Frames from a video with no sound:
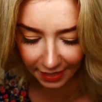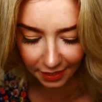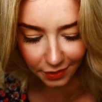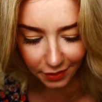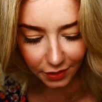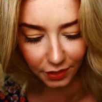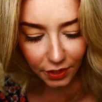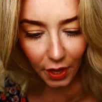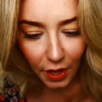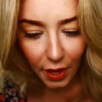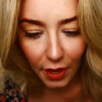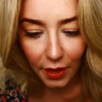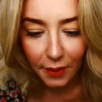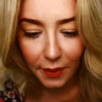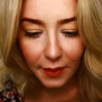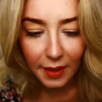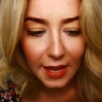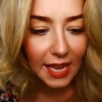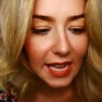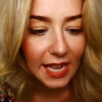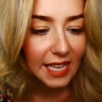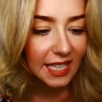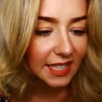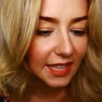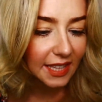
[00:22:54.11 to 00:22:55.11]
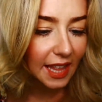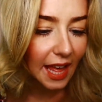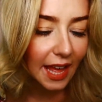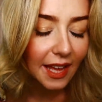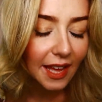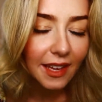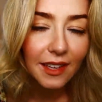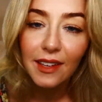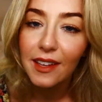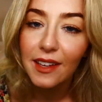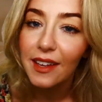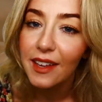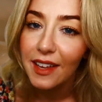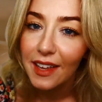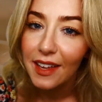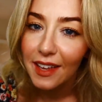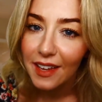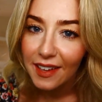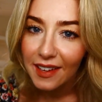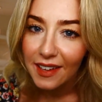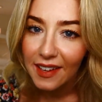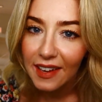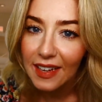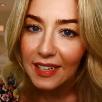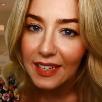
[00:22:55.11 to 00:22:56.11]
so is that
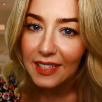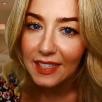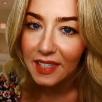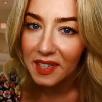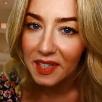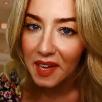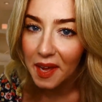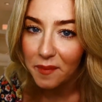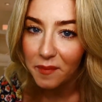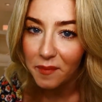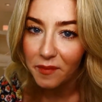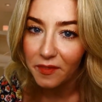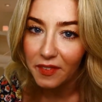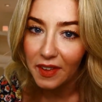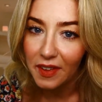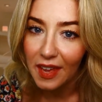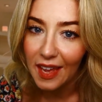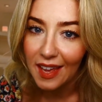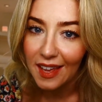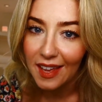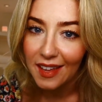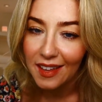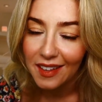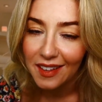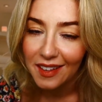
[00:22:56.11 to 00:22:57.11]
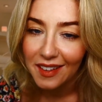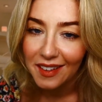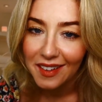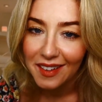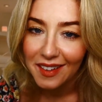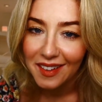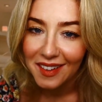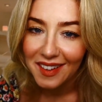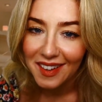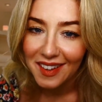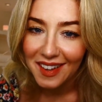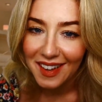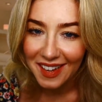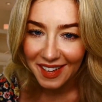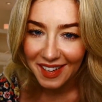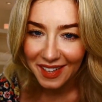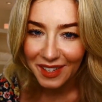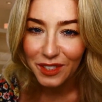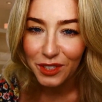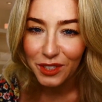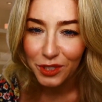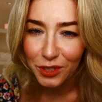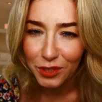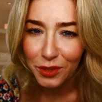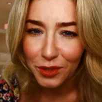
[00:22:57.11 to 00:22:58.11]
nice and comfy? Are you
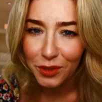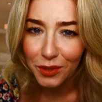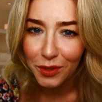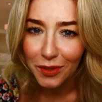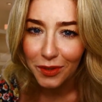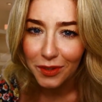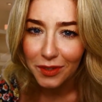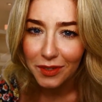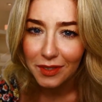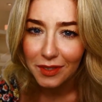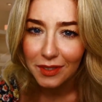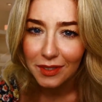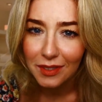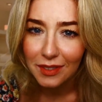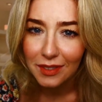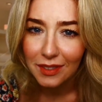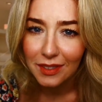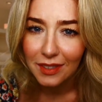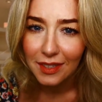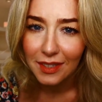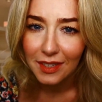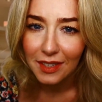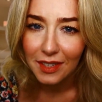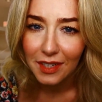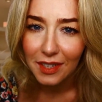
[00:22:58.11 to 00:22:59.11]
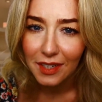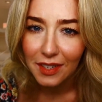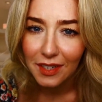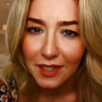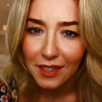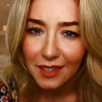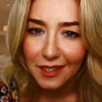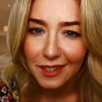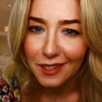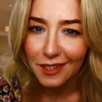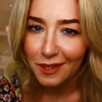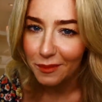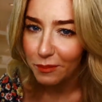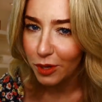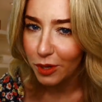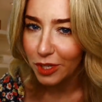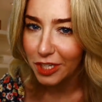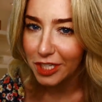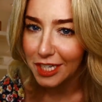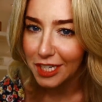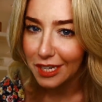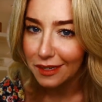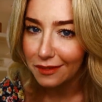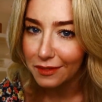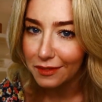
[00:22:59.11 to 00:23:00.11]
sure?
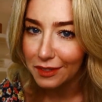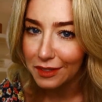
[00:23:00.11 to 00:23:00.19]
Positive.